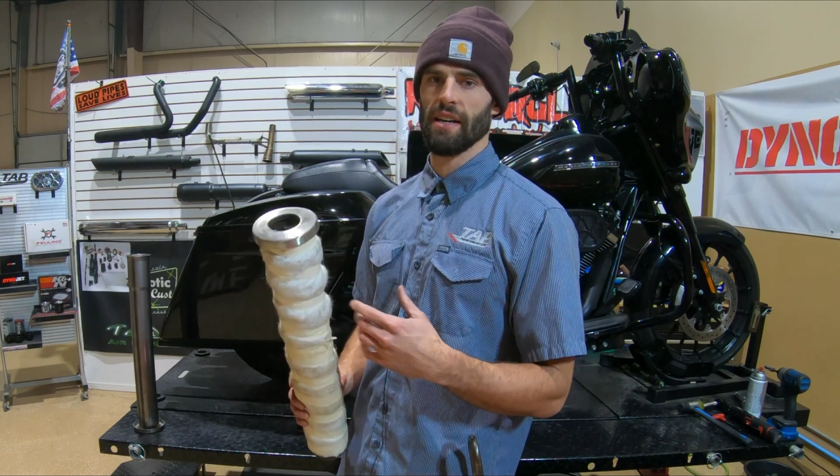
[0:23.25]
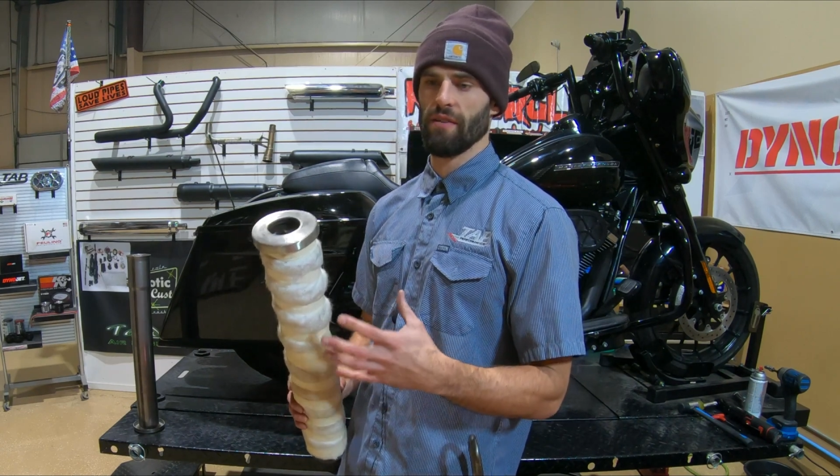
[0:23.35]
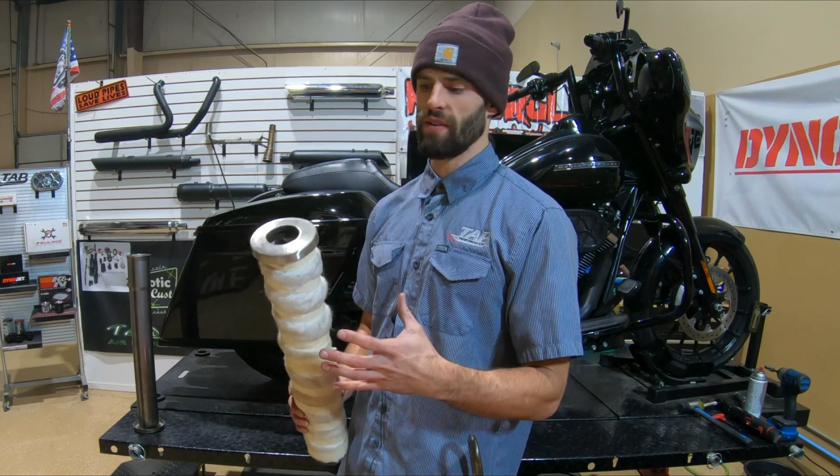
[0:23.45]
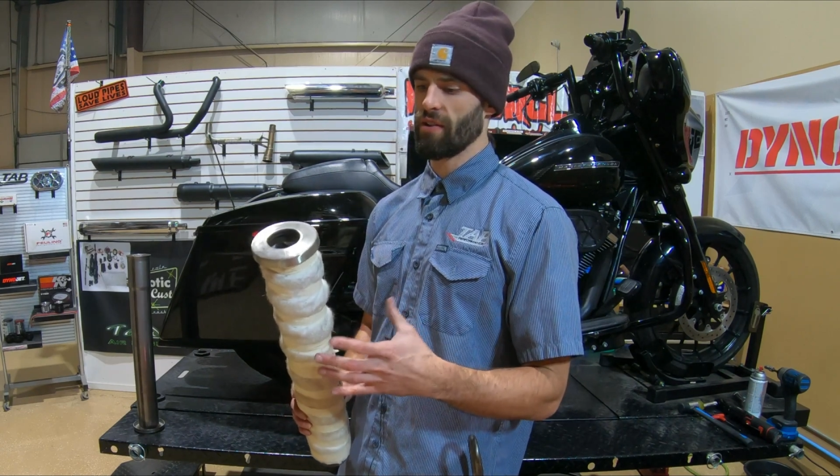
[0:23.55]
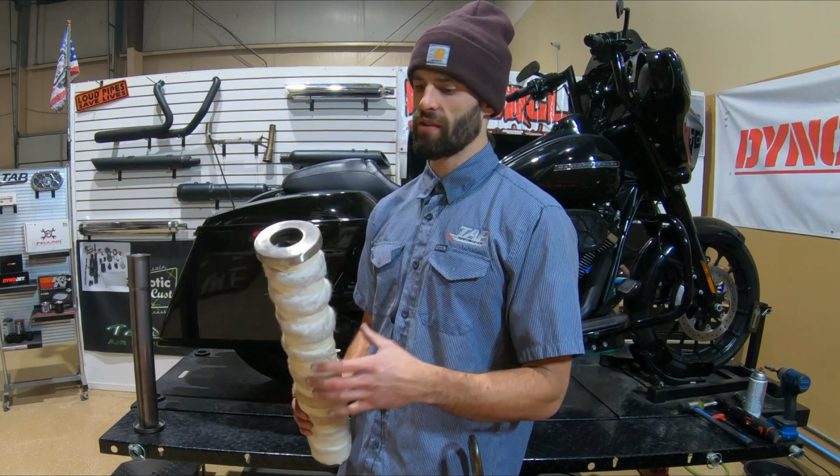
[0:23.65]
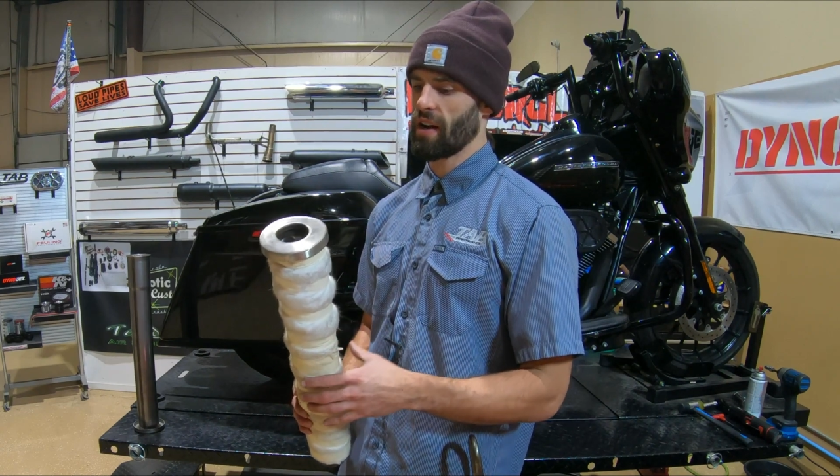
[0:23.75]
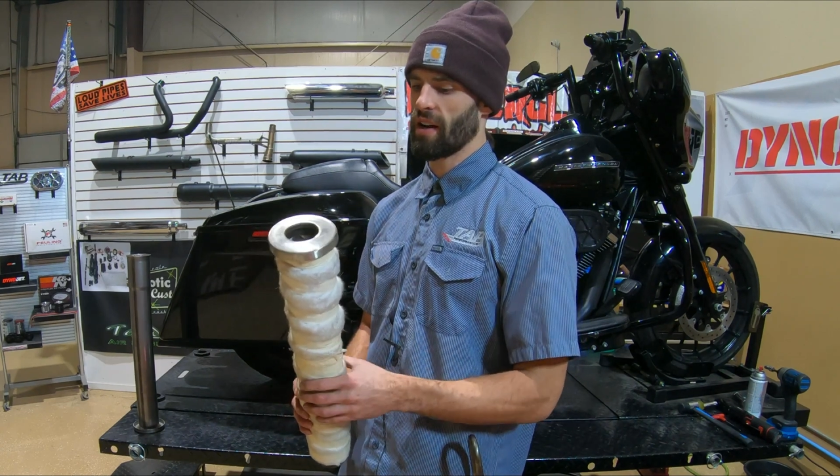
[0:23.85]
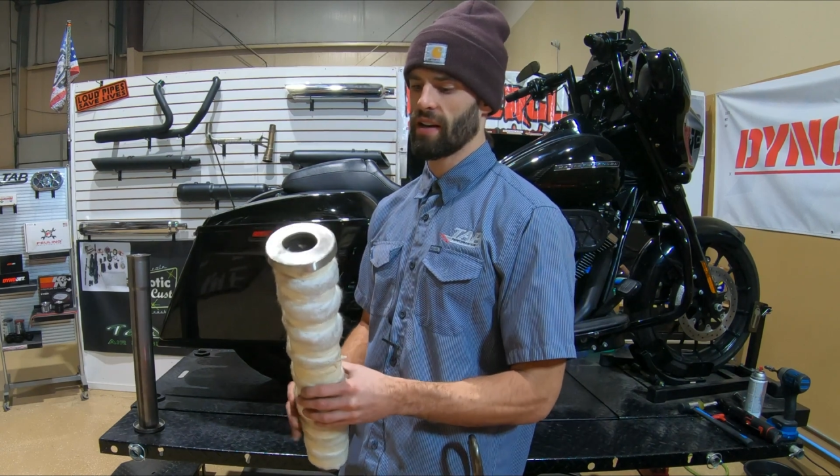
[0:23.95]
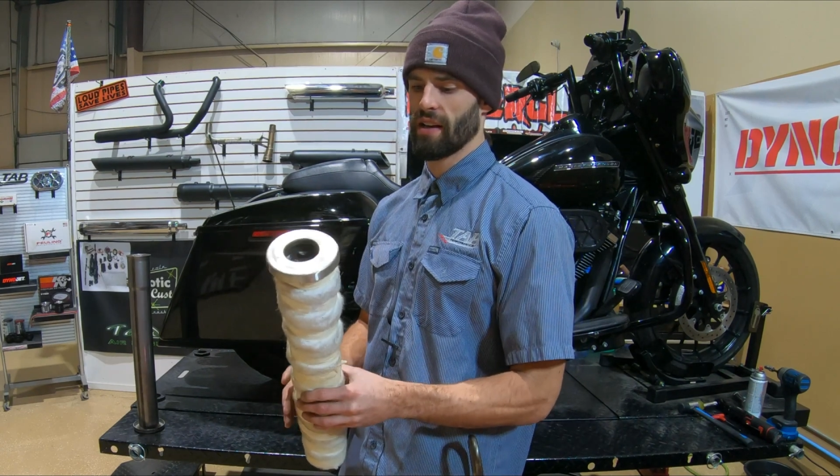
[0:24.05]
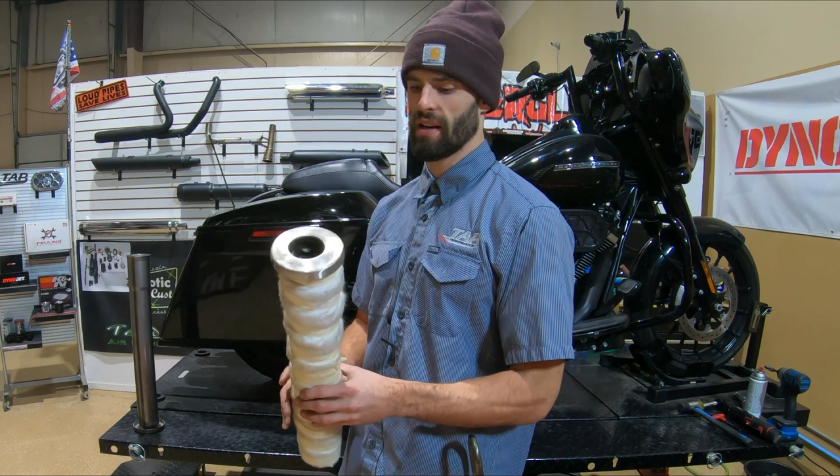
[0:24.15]
a
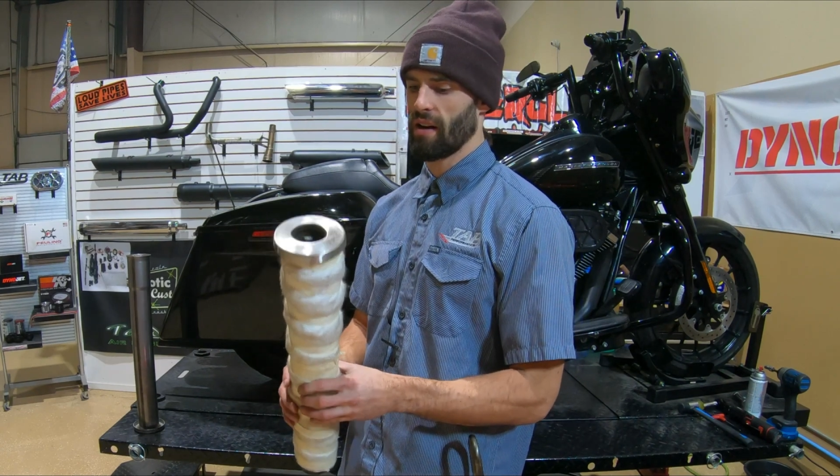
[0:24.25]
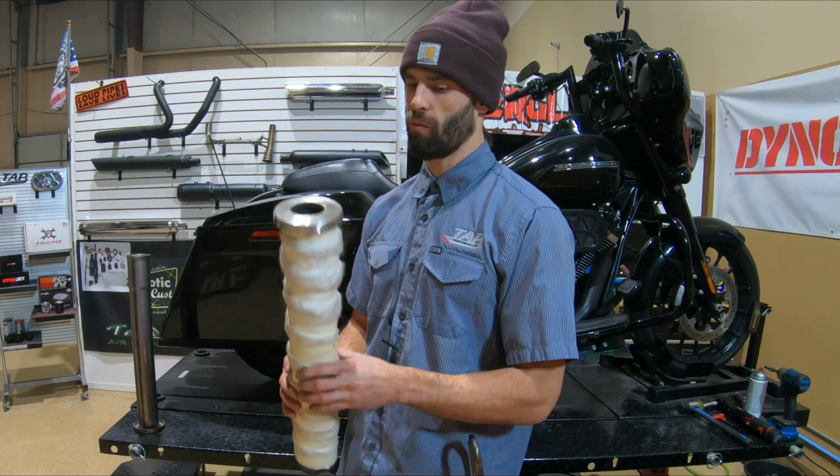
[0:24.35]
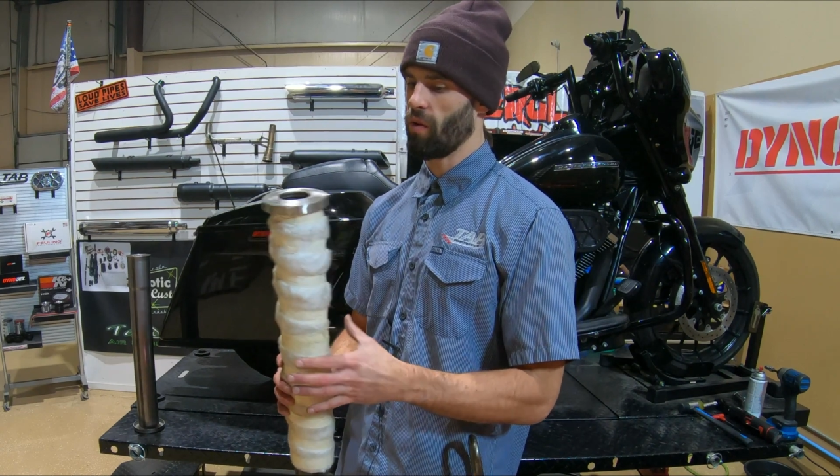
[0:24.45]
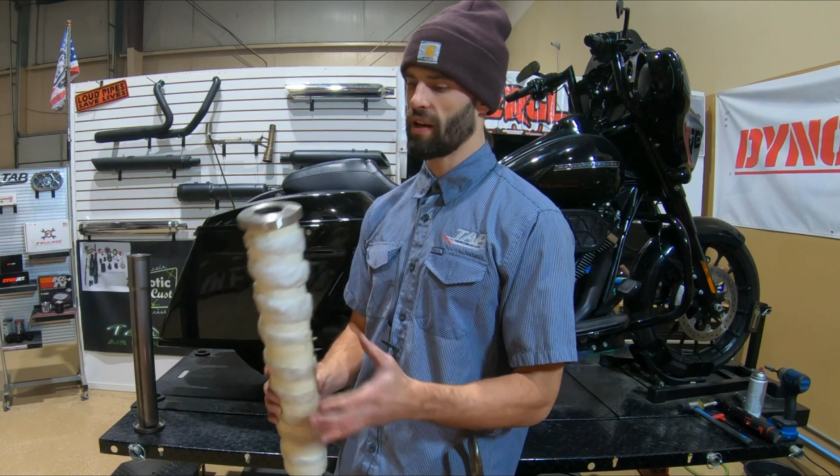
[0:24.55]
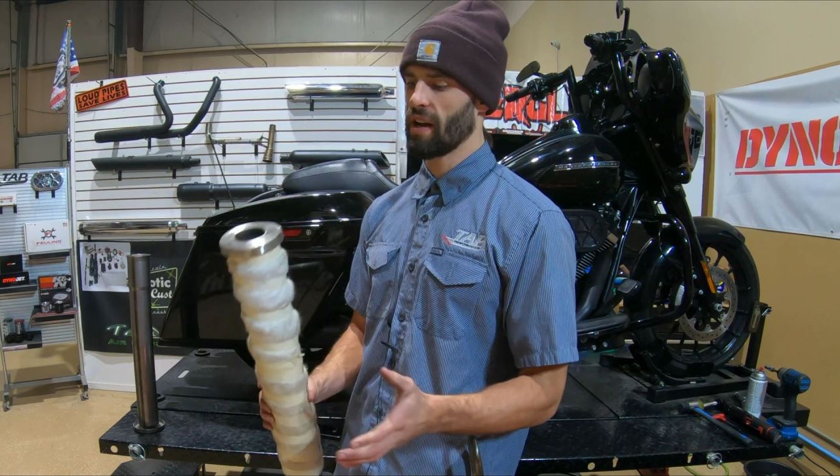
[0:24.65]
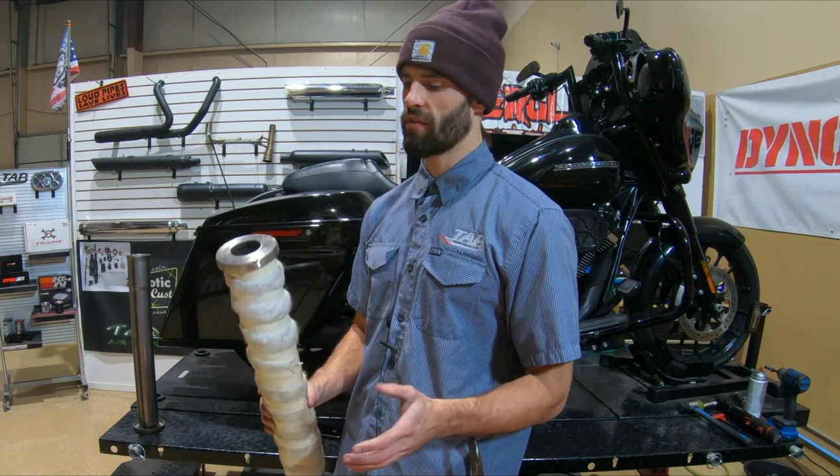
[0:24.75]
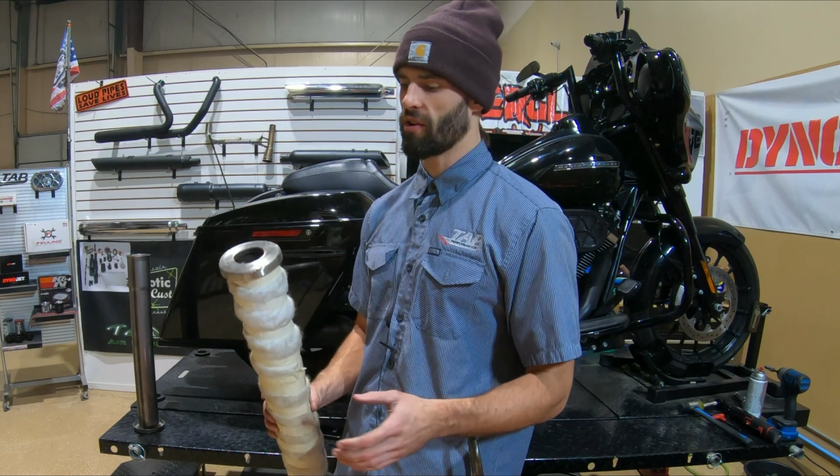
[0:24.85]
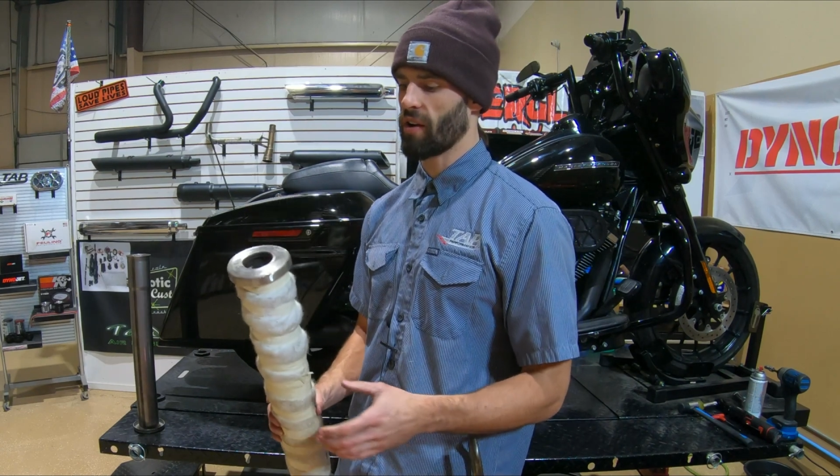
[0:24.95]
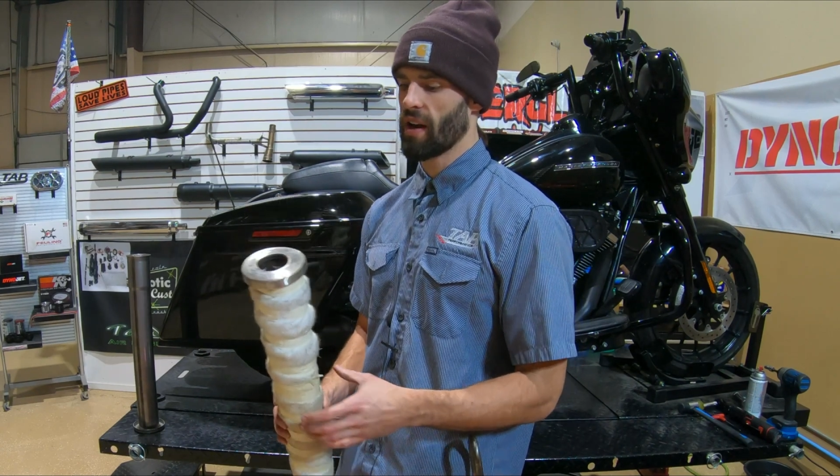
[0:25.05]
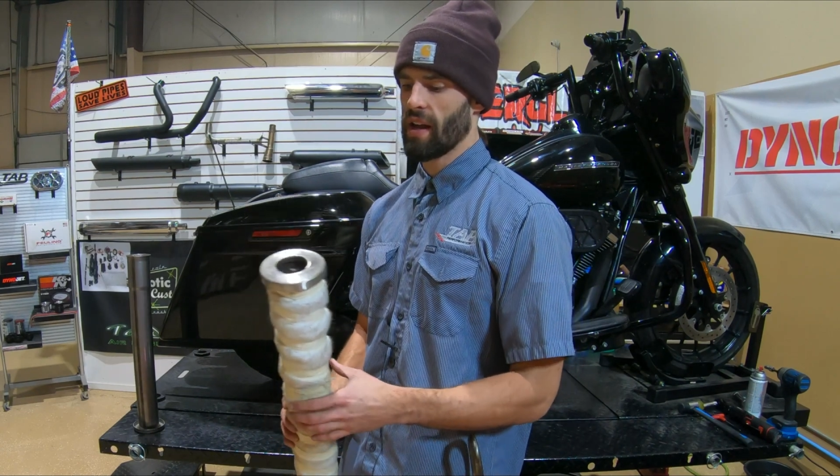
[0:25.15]
V-Rod, whatever,